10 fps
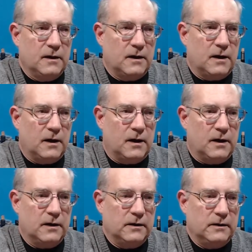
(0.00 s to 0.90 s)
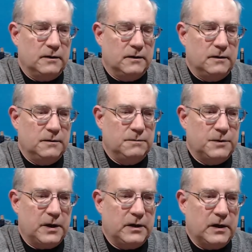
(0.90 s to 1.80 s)
But
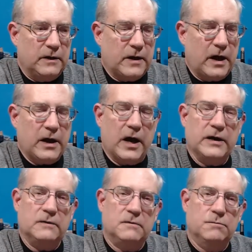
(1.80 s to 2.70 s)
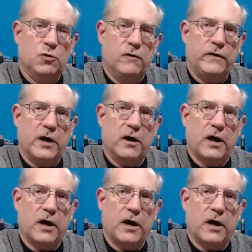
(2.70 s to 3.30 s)
I moved there.